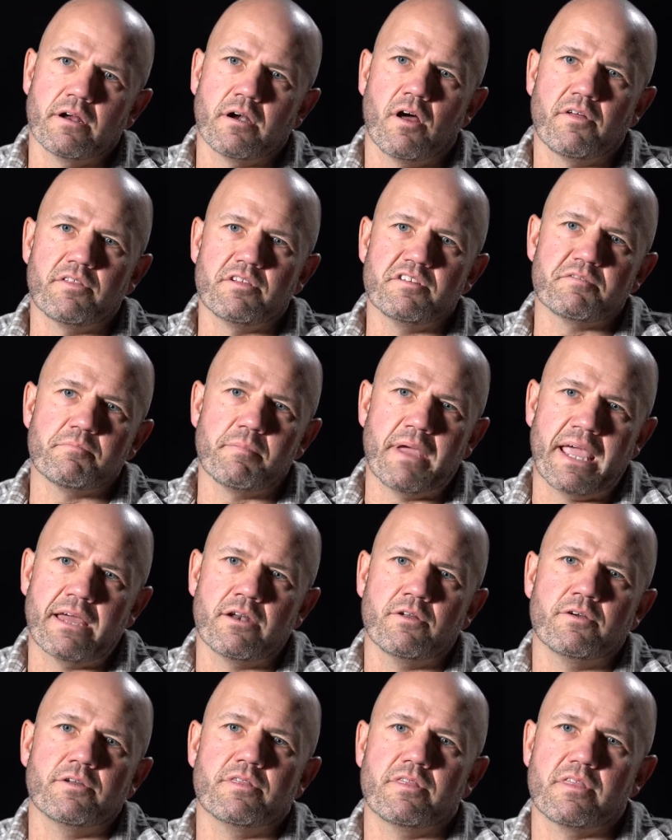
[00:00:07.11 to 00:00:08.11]
and all these
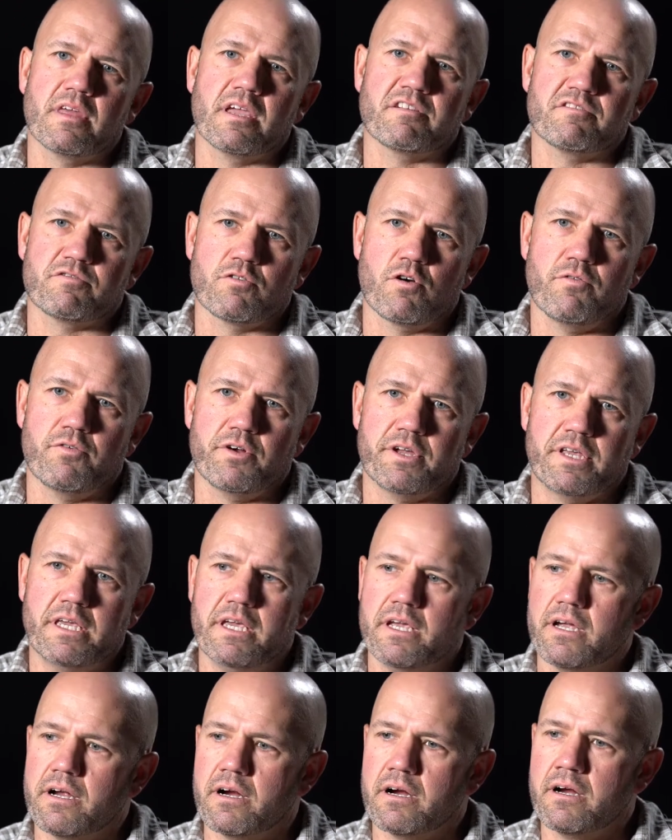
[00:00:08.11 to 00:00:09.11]
manhood things are over
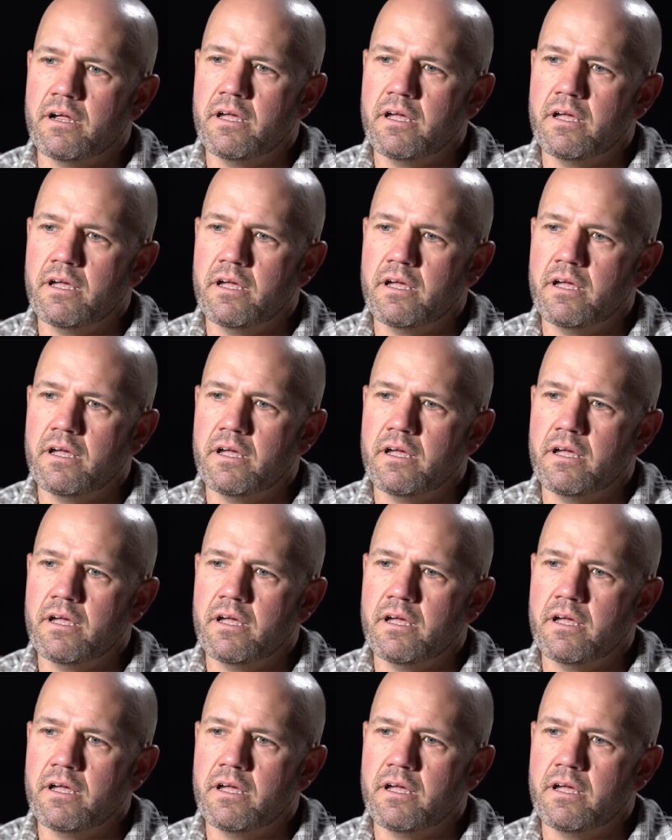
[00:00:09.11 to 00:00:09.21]
here,